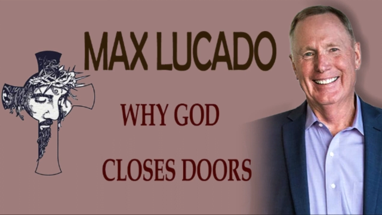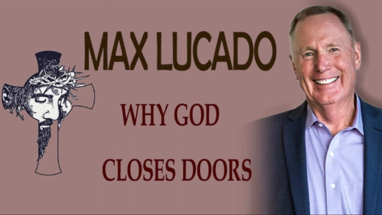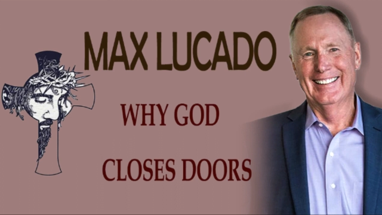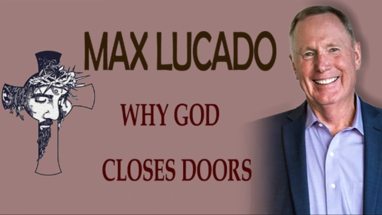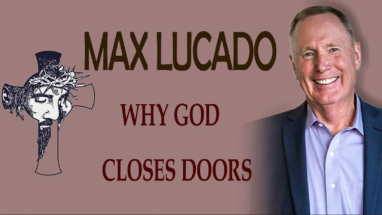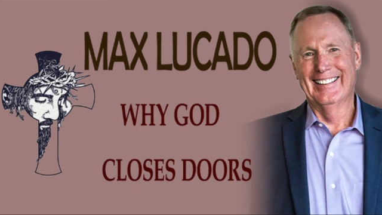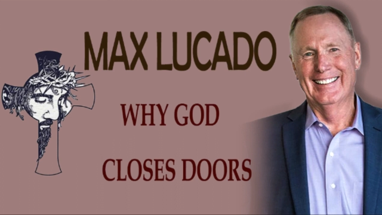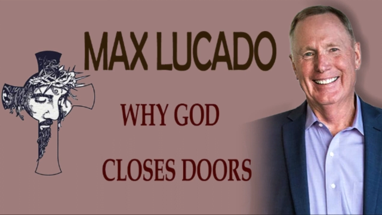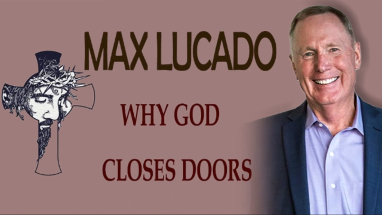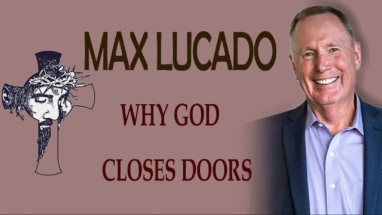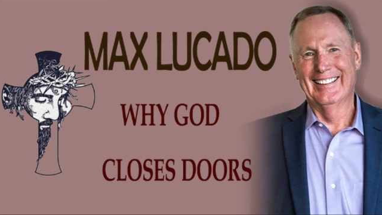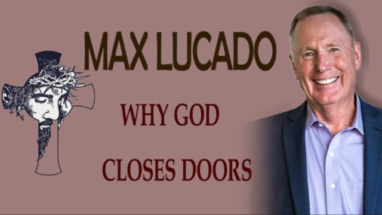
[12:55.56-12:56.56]

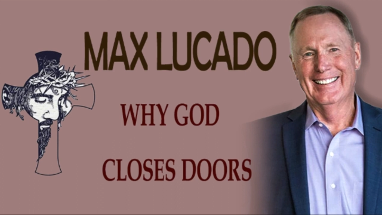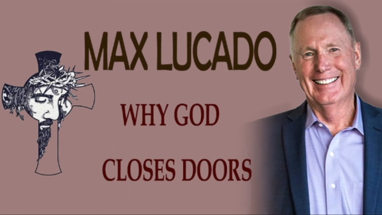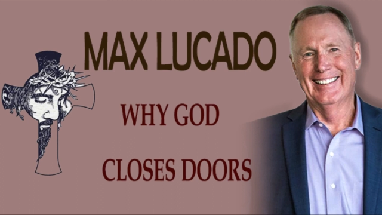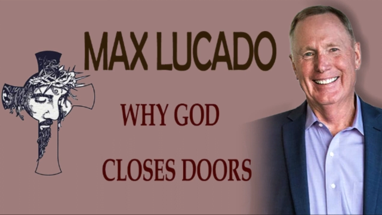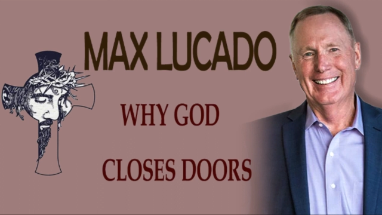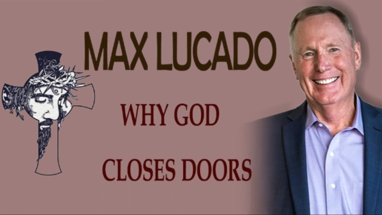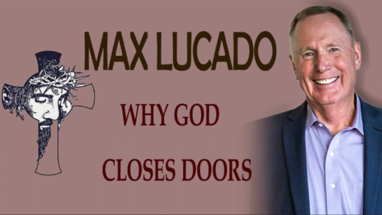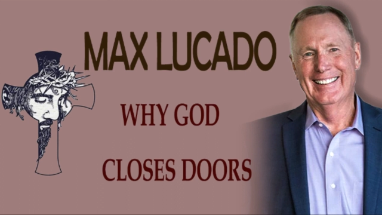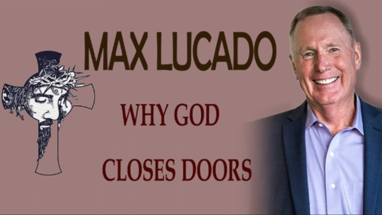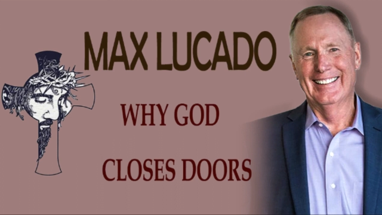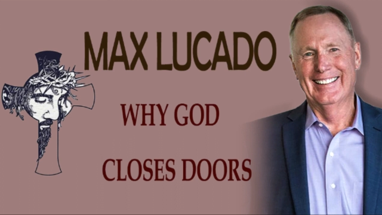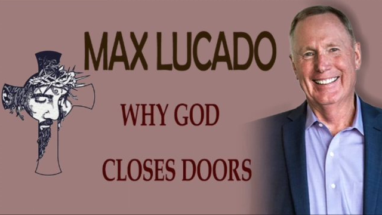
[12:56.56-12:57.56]

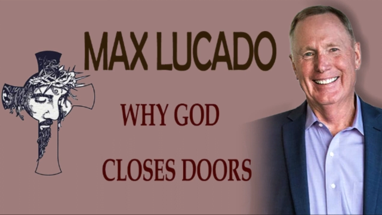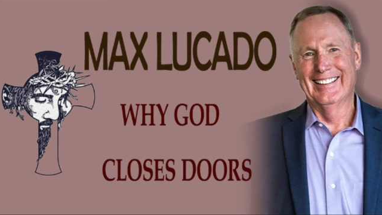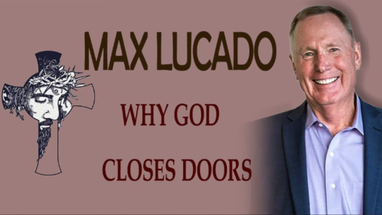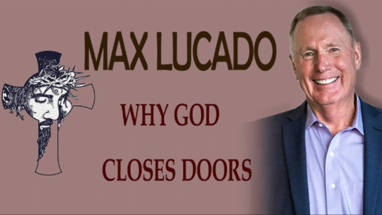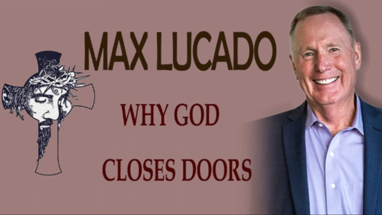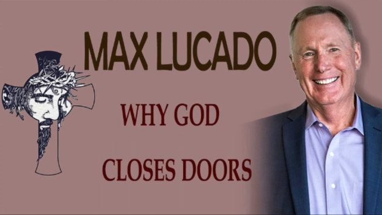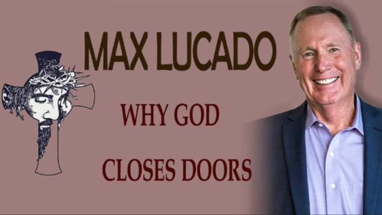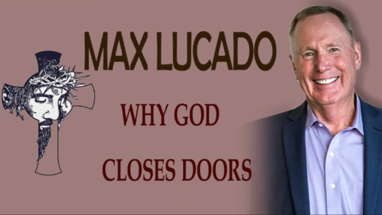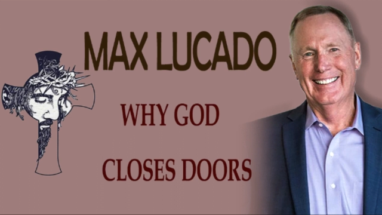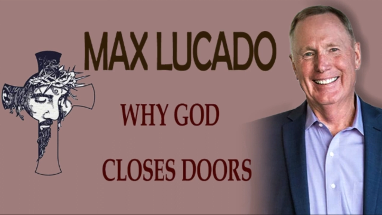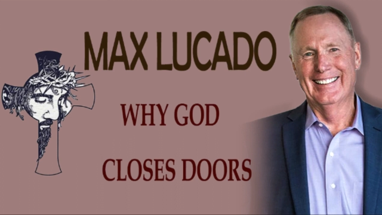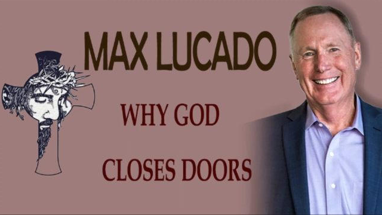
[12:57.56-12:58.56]

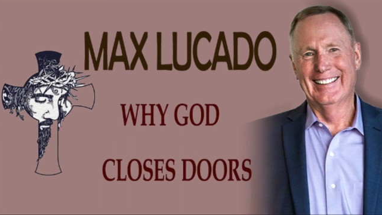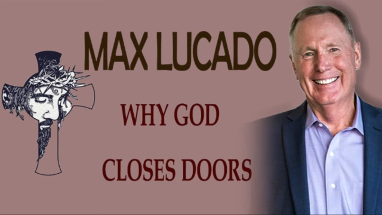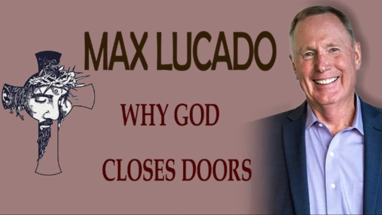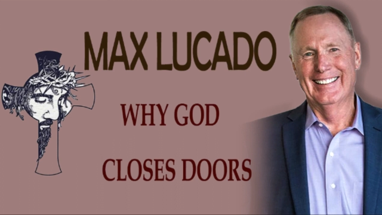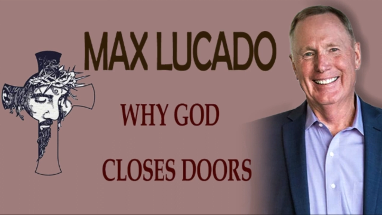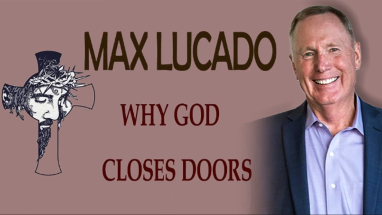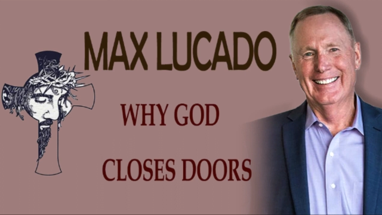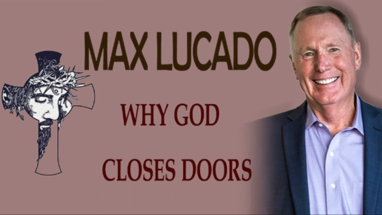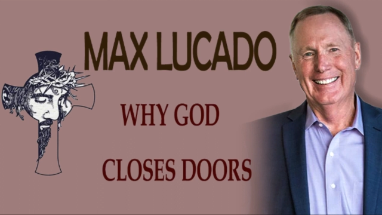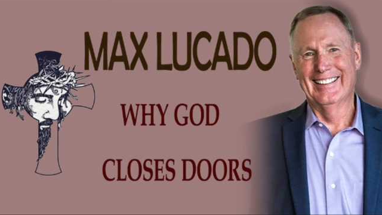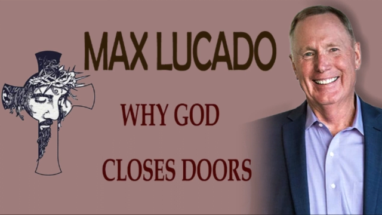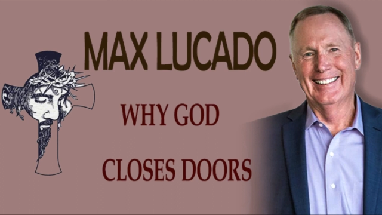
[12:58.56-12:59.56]

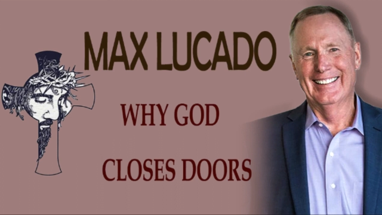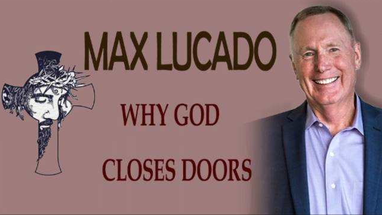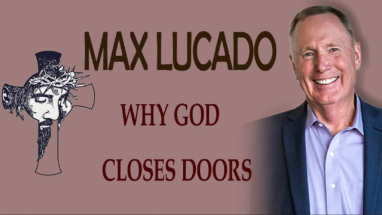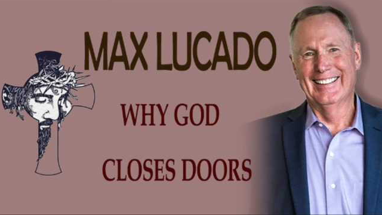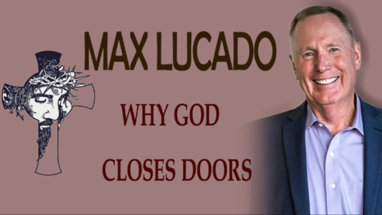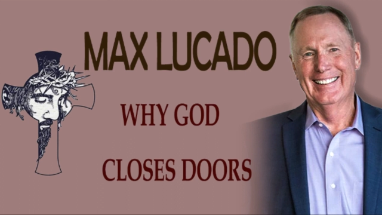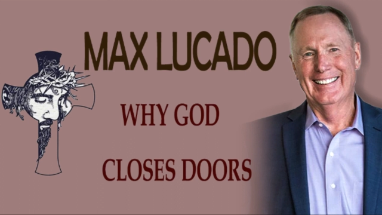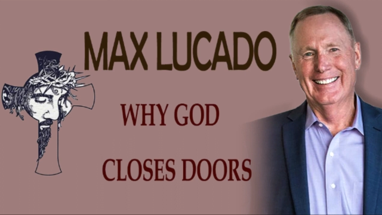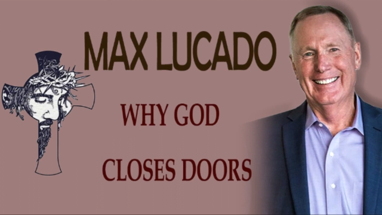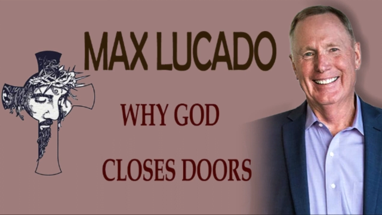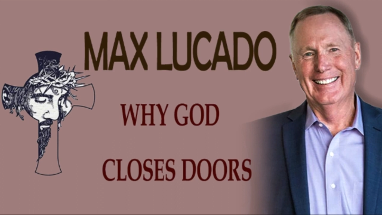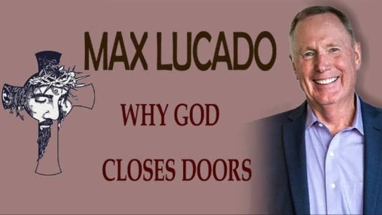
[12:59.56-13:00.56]

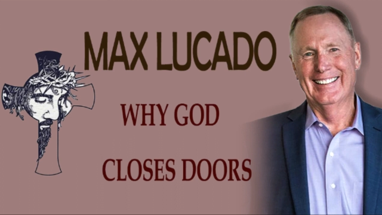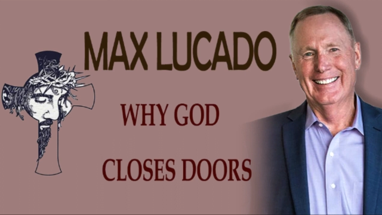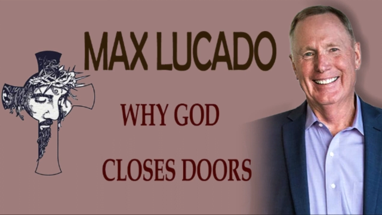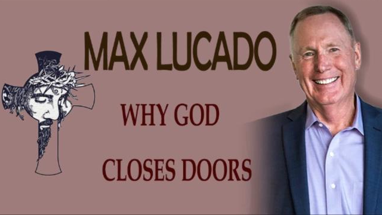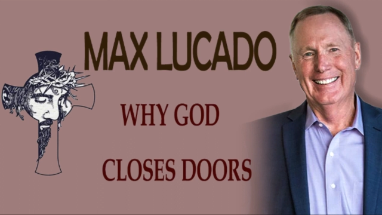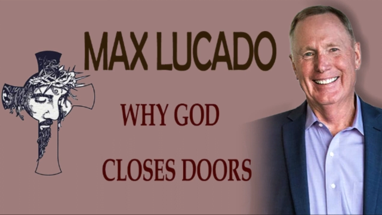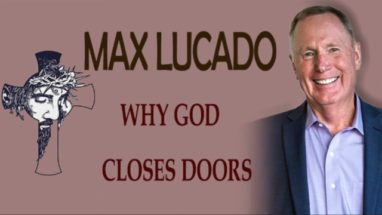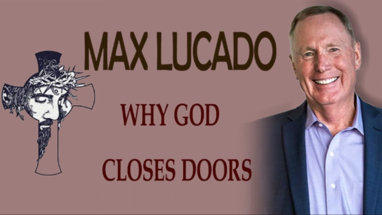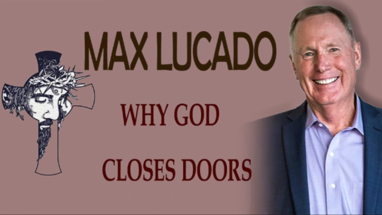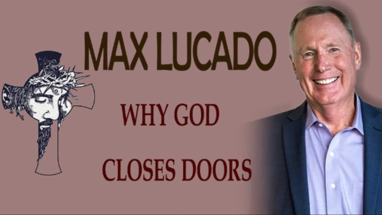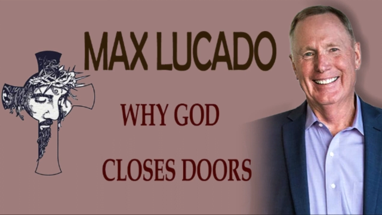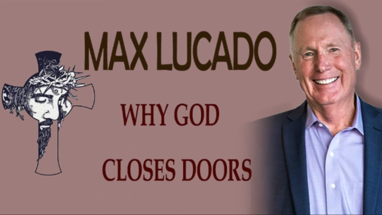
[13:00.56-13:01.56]

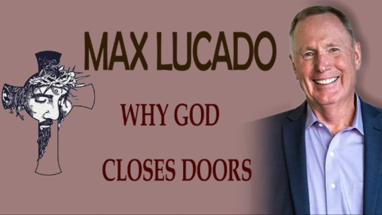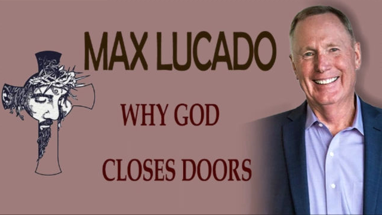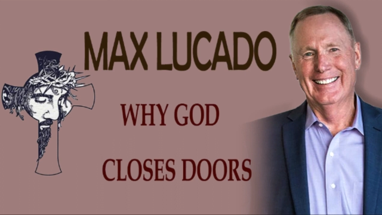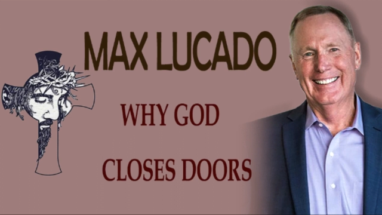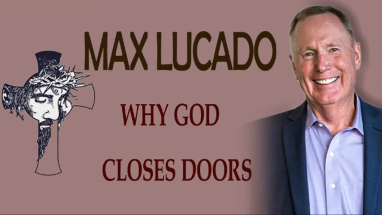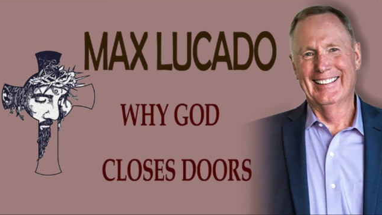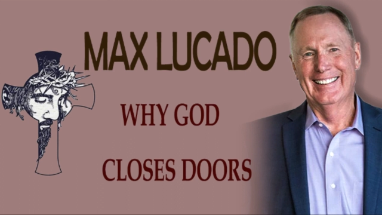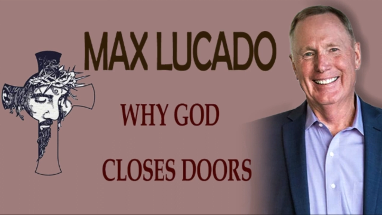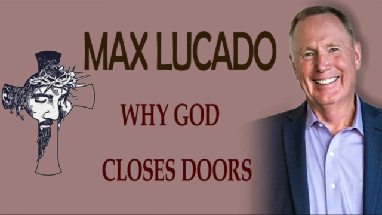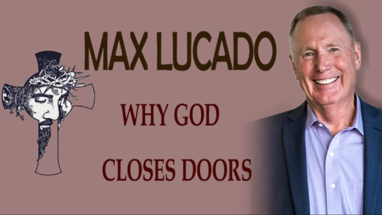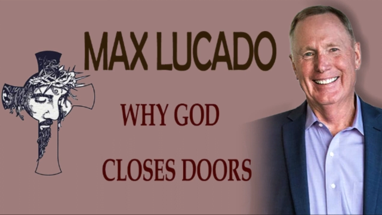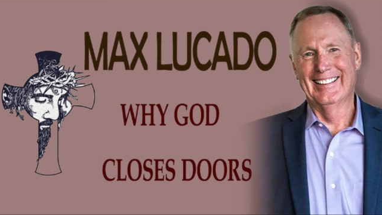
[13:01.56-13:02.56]

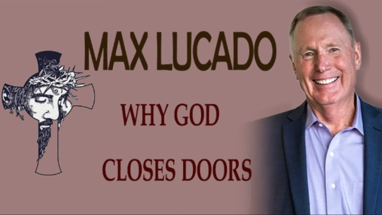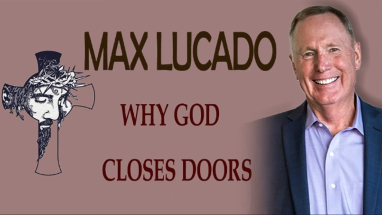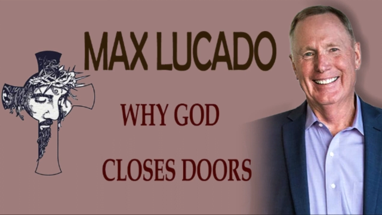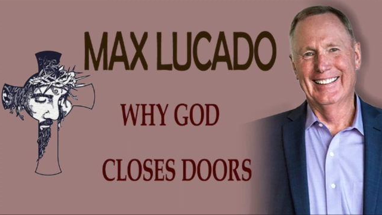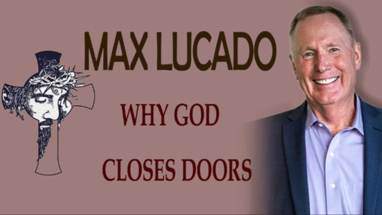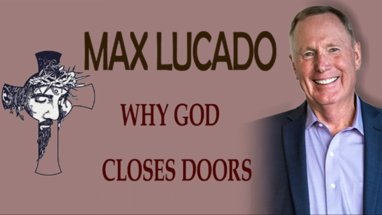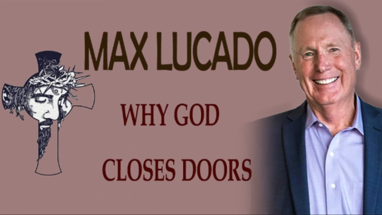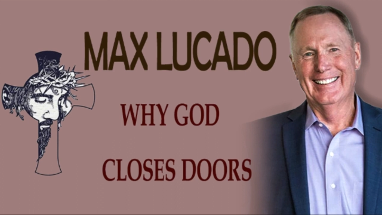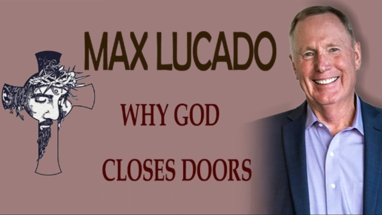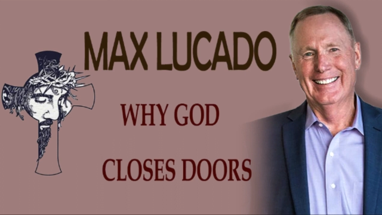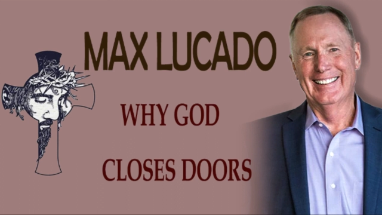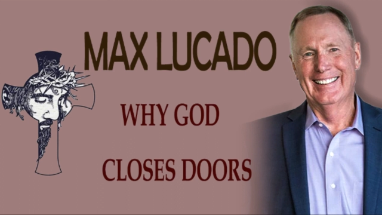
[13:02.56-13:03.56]
[no speech]